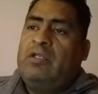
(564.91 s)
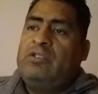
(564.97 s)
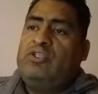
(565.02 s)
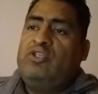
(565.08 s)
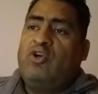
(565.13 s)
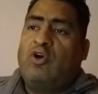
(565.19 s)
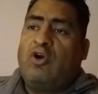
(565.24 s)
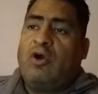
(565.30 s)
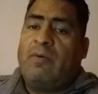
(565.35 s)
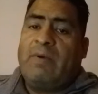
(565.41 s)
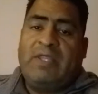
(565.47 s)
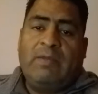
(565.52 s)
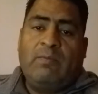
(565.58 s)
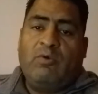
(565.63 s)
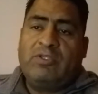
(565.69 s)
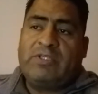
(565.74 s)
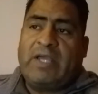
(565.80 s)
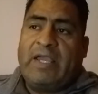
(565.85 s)
Jehovah, the
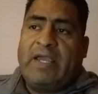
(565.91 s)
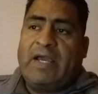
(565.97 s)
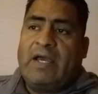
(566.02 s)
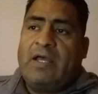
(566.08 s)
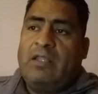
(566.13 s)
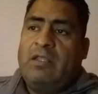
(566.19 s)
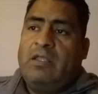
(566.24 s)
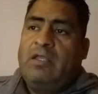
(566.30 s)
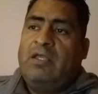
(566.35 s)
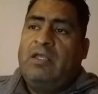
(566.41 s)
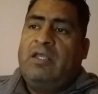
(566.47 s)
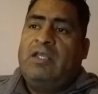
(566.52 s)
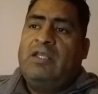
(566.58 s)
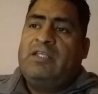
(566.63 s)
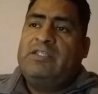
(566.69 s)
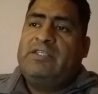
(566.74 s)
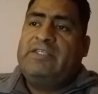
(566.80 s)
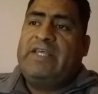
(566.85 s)
Most High God,
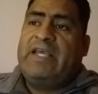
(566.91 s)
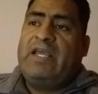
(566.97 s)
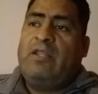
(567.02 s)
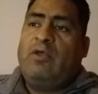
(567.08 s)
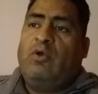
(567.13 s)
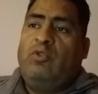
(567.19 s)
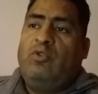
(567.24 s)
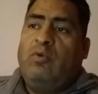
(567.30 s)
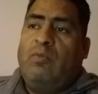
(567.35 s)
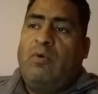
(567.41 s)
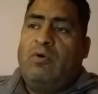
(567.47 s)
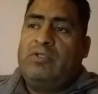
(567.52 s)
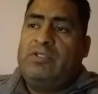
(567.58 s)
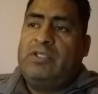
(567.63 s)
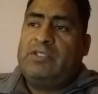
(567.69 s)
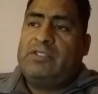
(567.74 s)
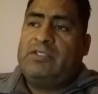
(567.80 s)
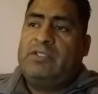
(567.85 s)
said unto
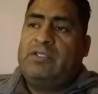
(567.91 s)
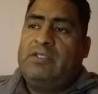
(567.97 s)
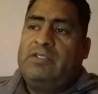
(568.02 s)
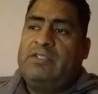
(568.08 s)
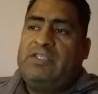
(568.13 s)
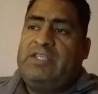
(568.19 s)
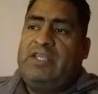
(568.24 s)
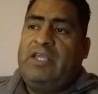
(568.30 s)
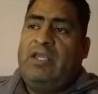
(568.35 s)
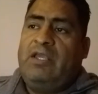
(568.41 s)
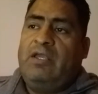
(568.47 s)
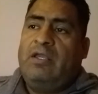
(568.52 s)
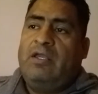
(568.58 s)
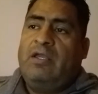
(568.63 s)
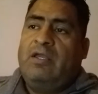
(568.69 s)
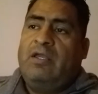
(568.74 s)
Moses, See,